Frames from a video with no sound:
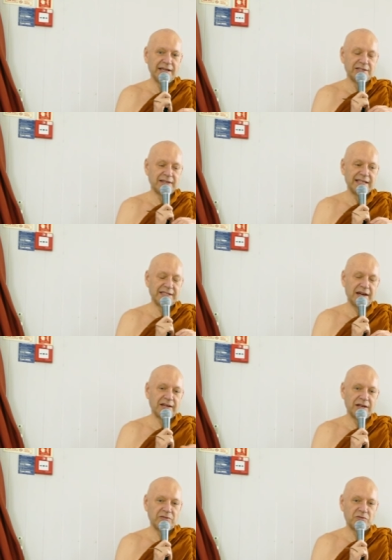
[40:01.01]
So they
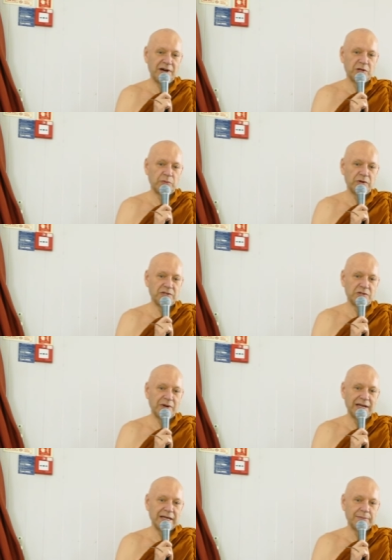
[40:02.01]
start kind of trying to
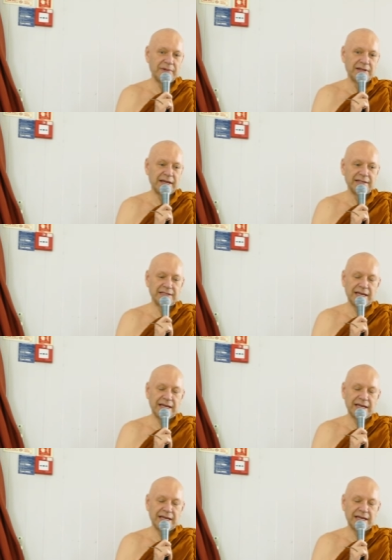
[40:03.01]
persuade him and,